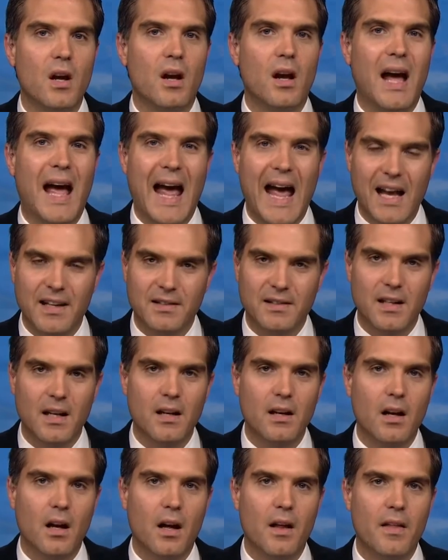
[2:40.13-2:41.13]
uh,
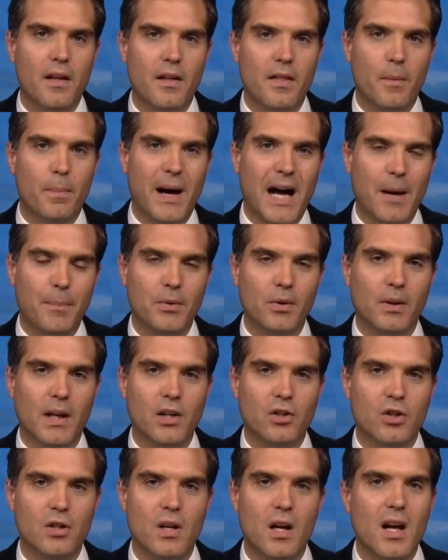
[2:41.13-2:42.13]
asking the, the,
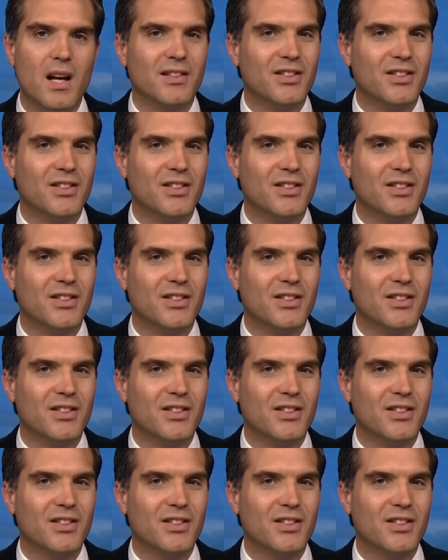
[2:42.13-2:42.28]
population